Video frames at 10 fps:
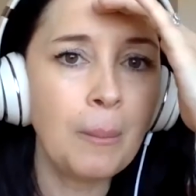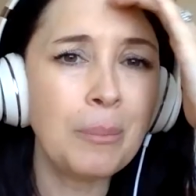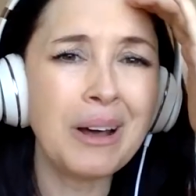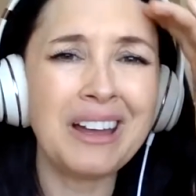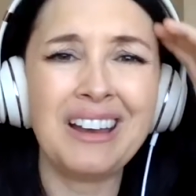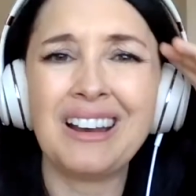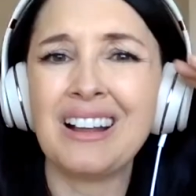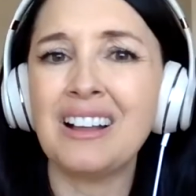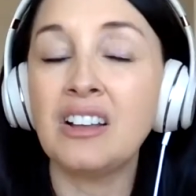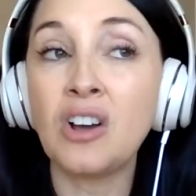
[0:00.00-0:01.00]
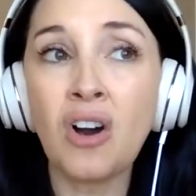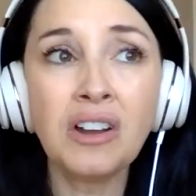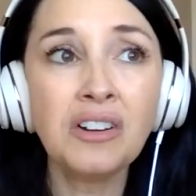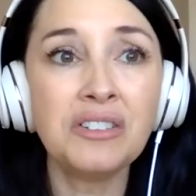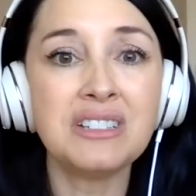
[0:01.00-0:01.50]
But
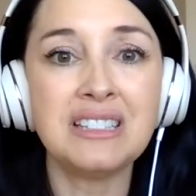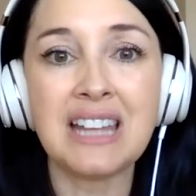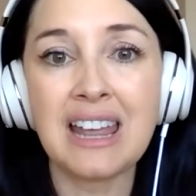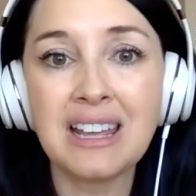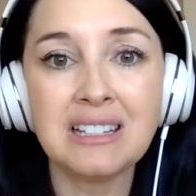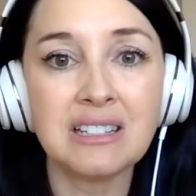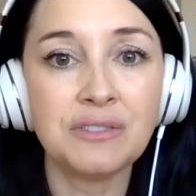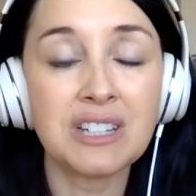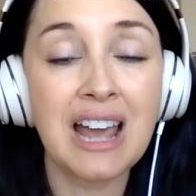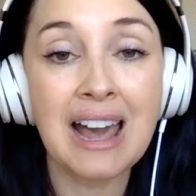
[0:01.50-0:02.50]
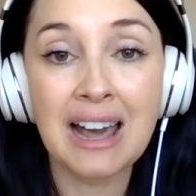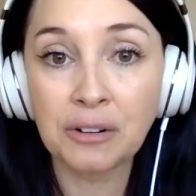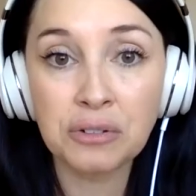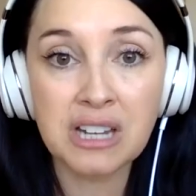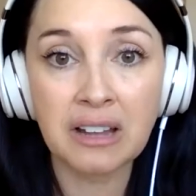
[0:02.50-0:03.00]
gone are the days of
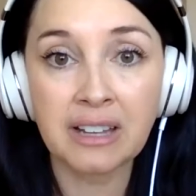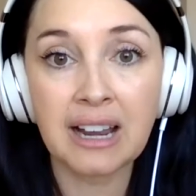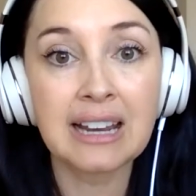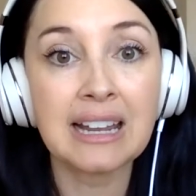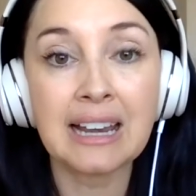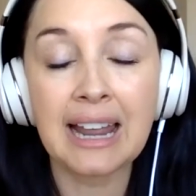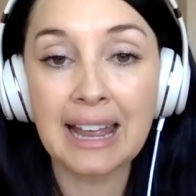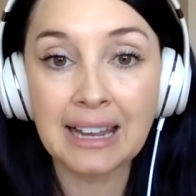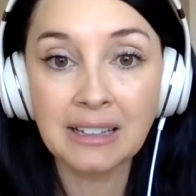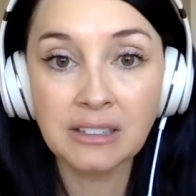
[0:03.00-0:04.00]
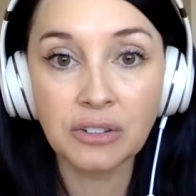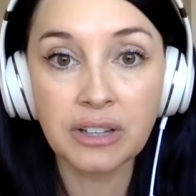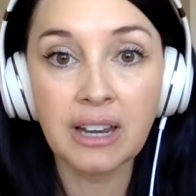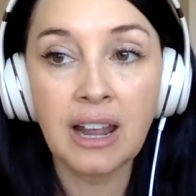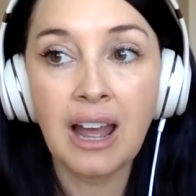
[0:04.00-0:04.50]
tattletelling. I can't handle it.